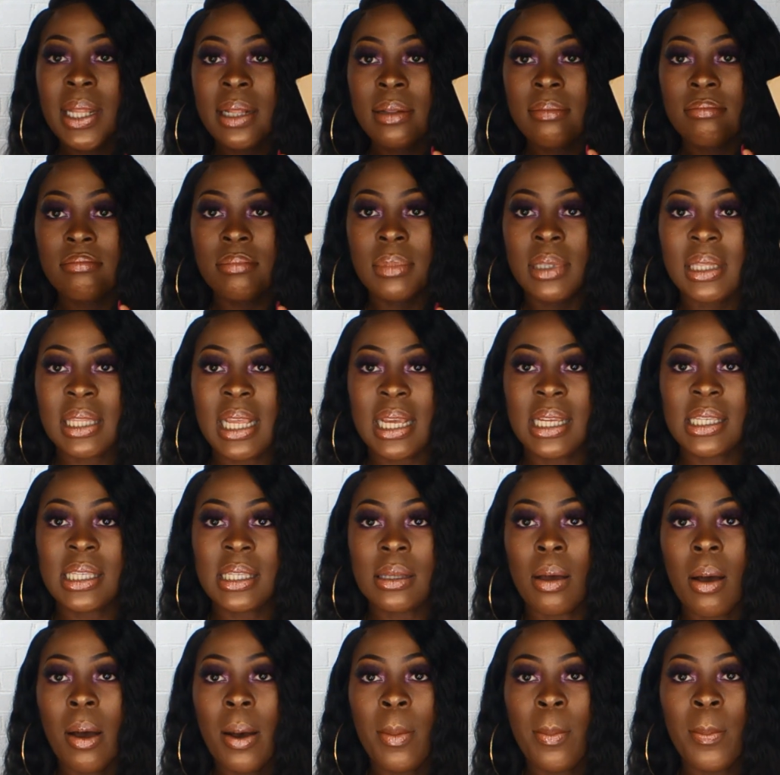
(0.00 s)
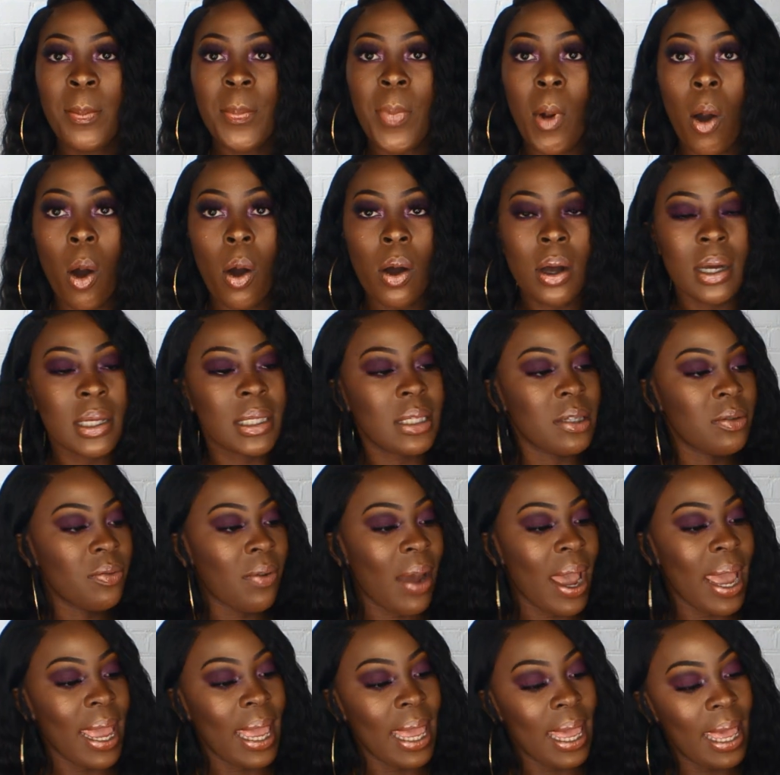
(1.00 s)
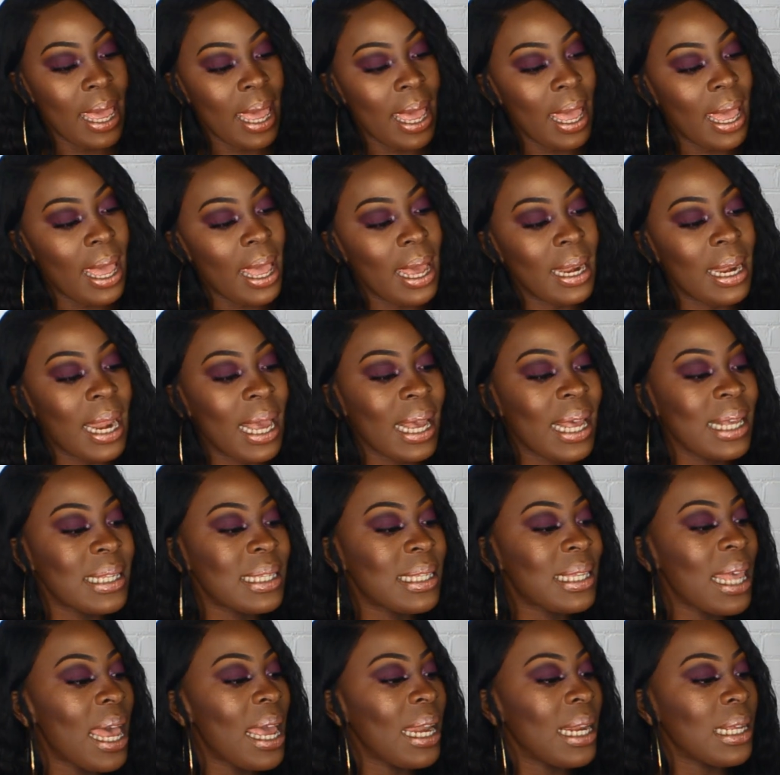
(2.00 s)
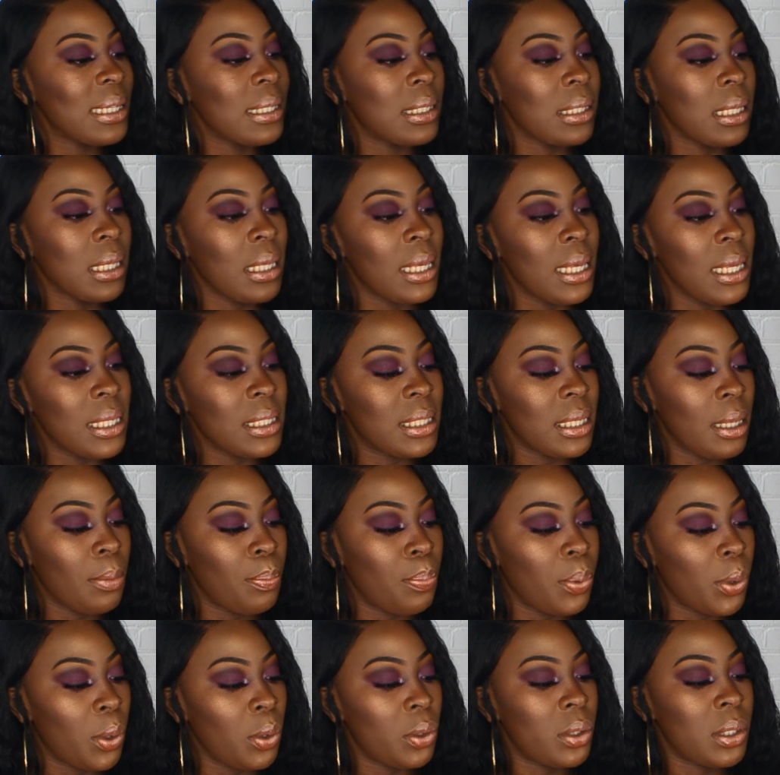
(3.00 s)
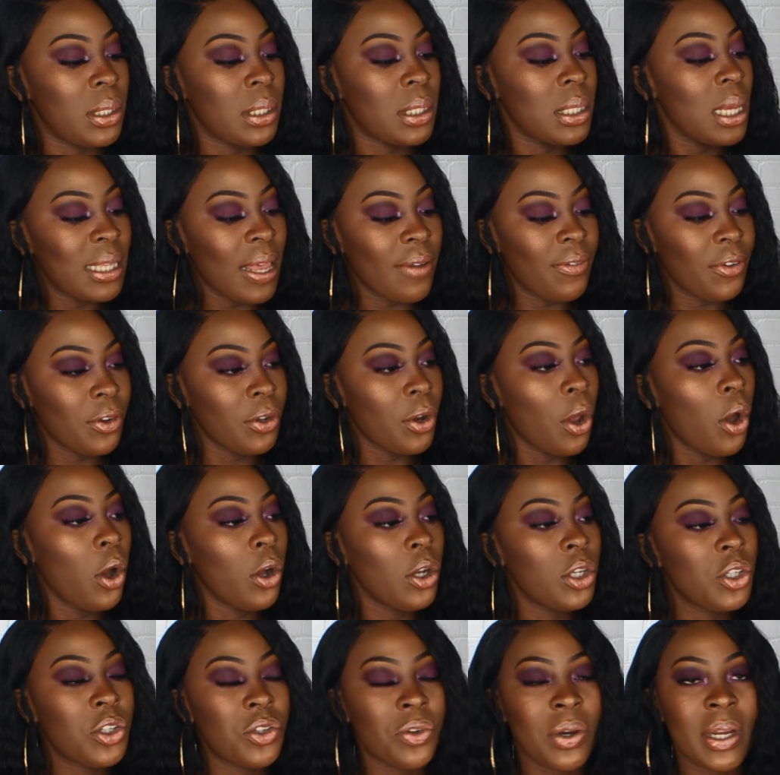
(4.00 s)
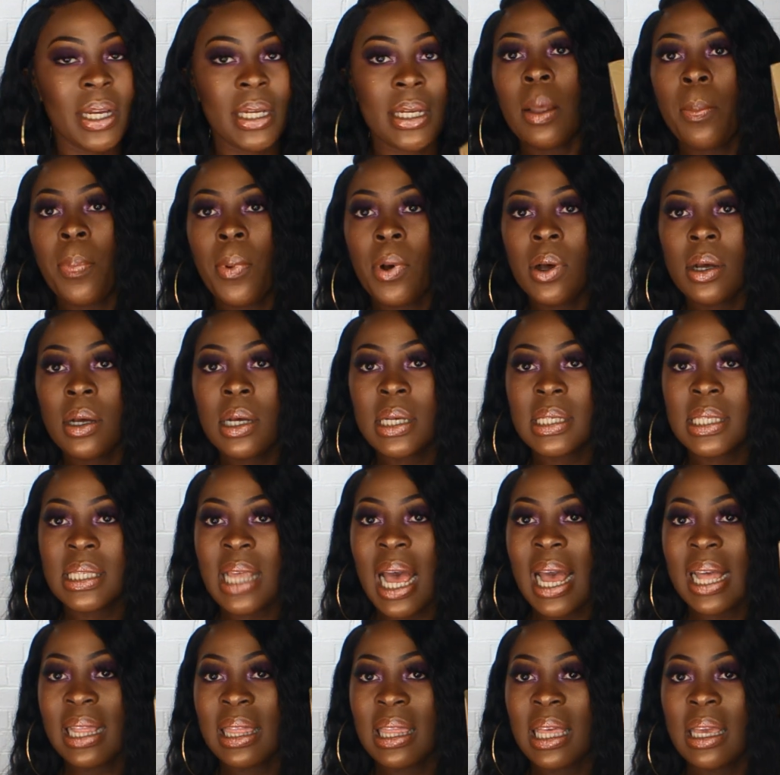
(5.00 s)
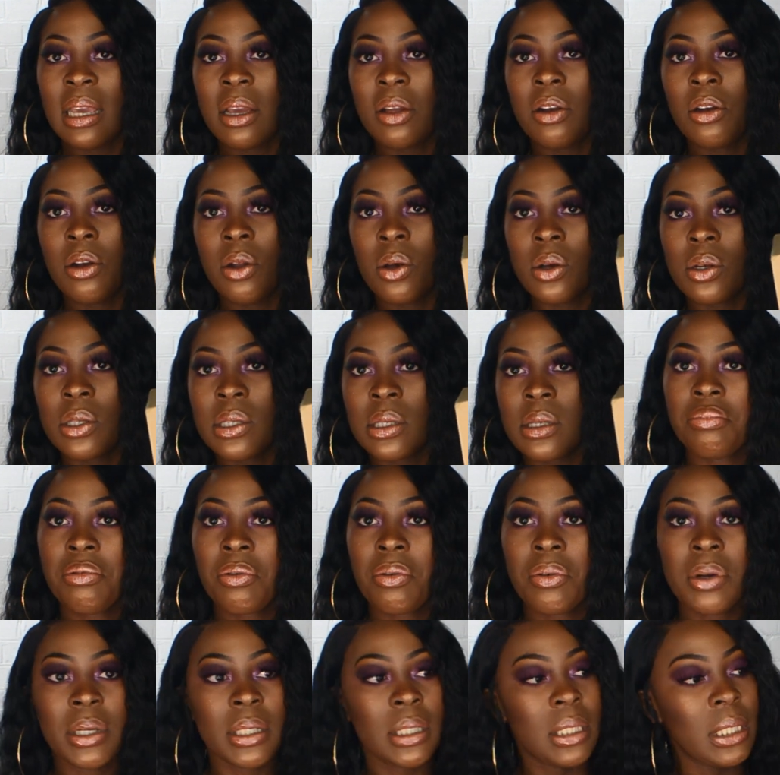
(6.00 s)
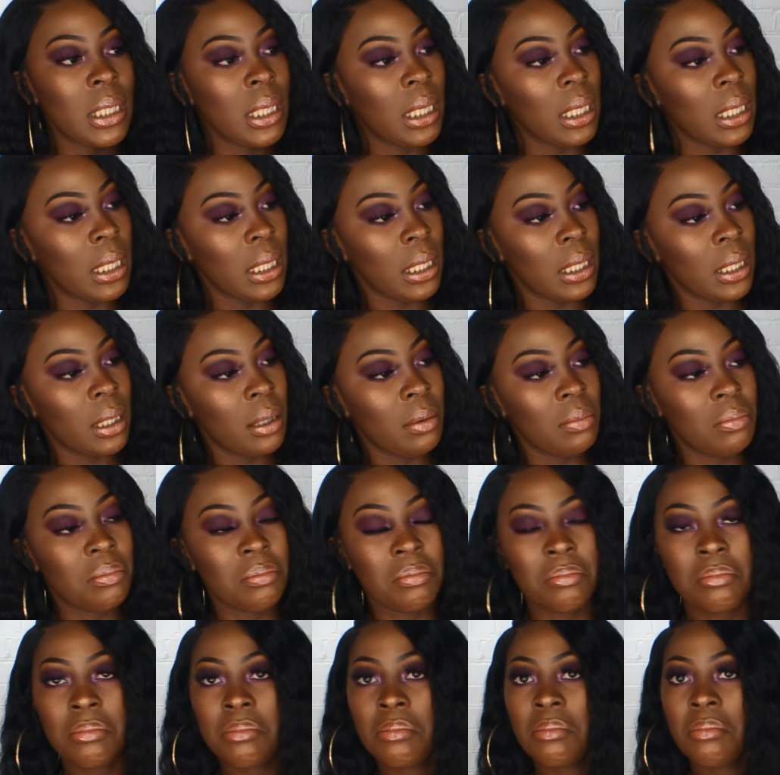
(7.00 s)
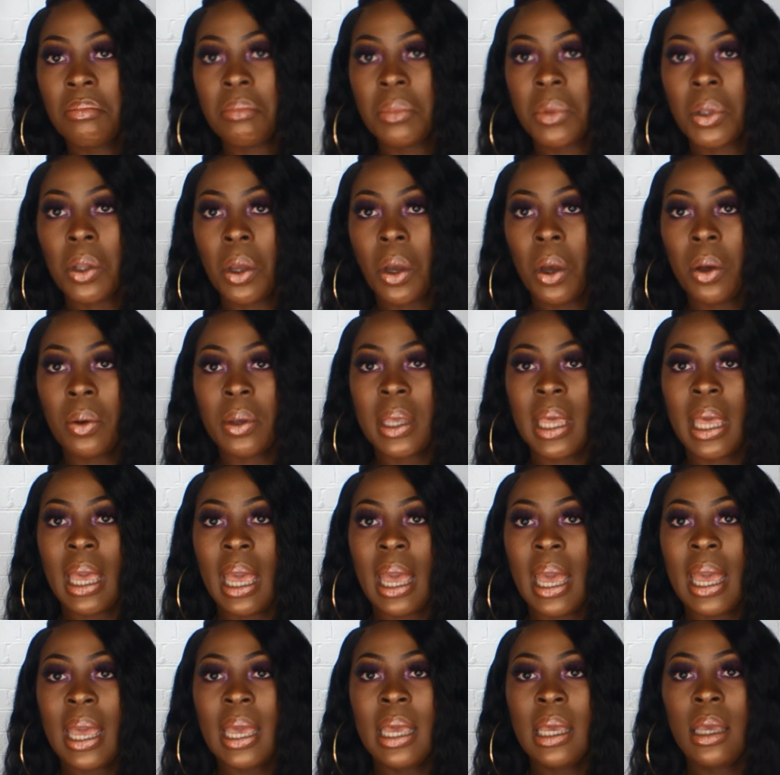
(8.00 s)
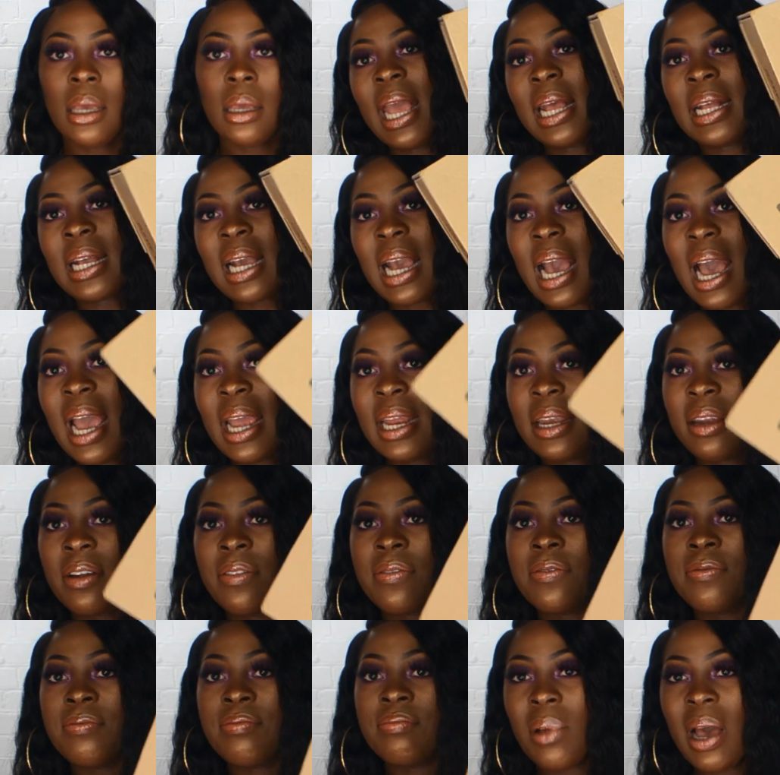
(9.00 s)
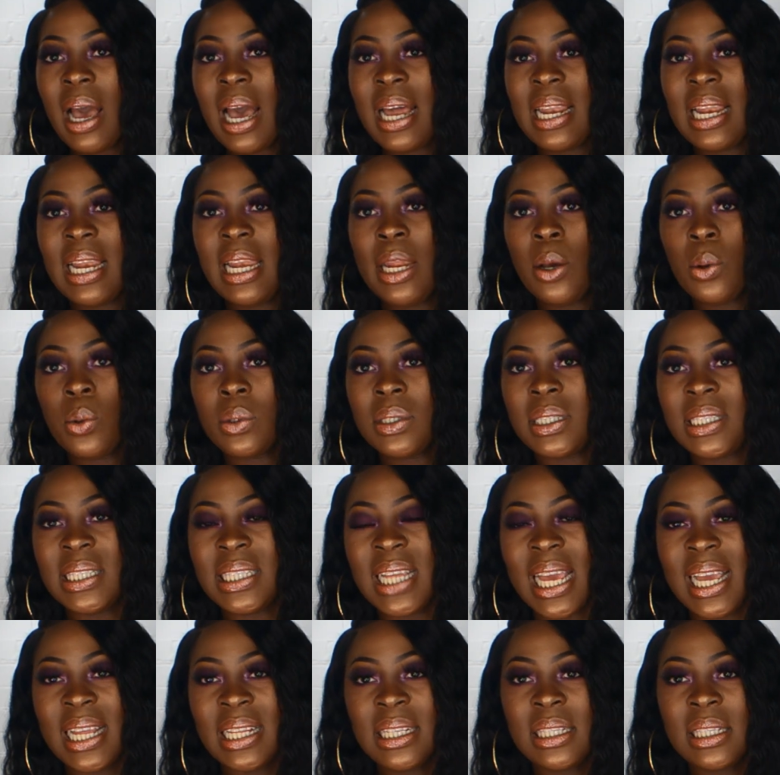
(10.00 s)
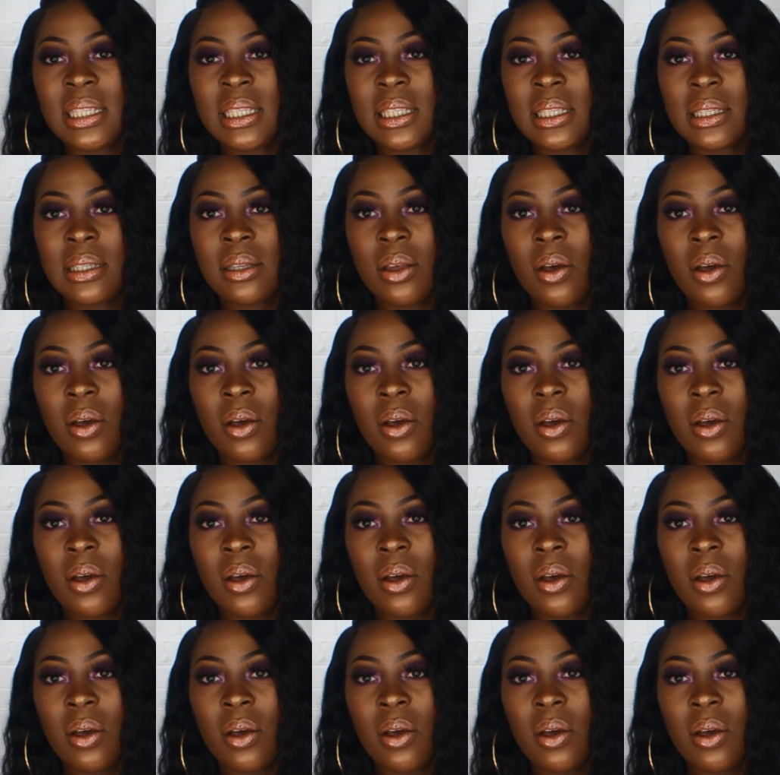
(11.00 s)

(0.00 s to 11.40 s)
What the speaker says: in this box right here, and like I said, it's the Yeezy Boost 700. The box I think looks pretty okay. It kind of had a little dent,